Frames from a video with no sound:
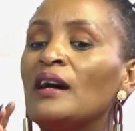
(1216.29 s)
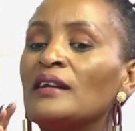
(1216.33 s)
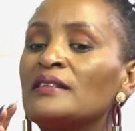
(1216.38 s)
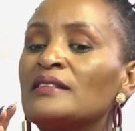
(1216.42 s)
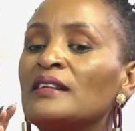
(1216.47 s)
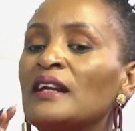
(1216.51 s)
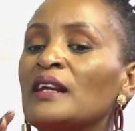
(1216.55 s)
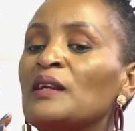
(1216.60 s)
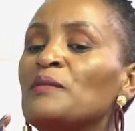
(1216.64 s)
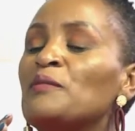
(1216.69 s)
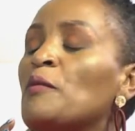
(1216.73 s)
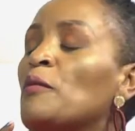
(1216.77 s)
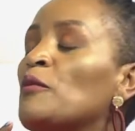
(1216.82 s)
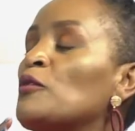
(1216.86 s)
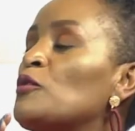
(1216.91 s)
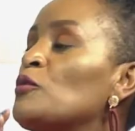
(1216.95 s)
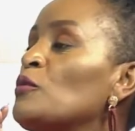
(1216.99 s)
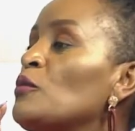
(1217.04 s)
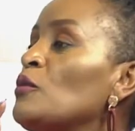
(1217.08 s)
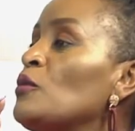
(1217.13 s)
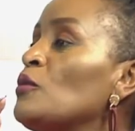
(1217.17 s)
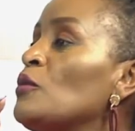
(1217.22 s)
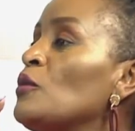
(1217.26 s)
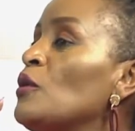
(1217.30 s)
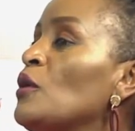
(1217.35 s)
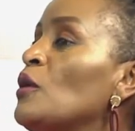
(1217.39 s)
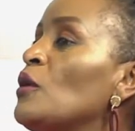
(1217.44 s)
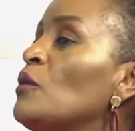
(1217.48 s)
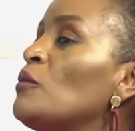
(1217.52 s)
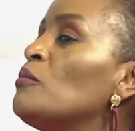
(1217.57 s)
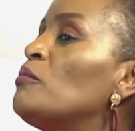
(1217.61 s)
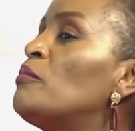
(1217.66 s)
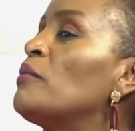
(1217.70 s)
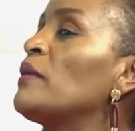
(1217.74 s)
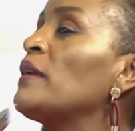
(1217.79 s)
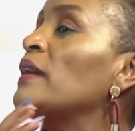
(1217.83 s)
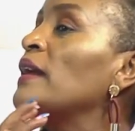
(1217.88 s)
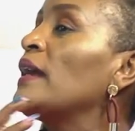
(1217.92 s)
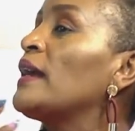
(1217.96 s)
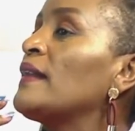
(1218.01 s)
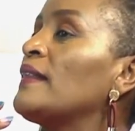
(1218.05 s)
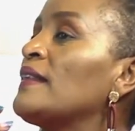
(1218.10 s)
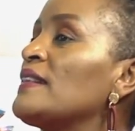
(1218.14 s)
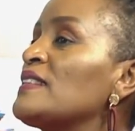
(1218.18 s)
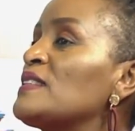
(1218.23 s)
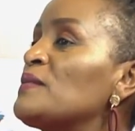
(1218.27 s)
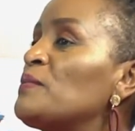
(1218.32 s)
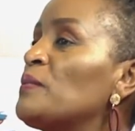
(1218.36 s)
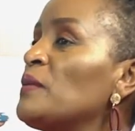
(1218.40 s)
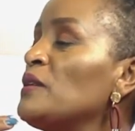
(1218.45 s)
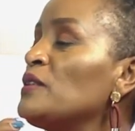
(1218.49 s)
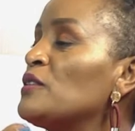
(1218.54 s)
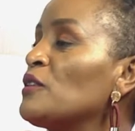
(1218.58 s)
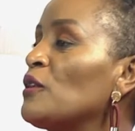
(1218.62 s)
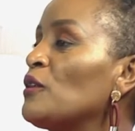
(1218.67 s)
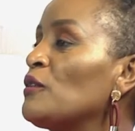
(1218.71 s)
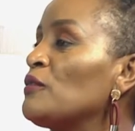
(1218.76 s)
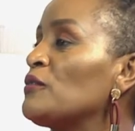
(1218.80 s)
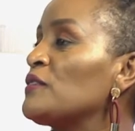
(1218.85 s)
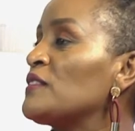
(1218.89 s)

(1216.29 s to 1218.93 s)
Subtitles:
telling people to break the spirit of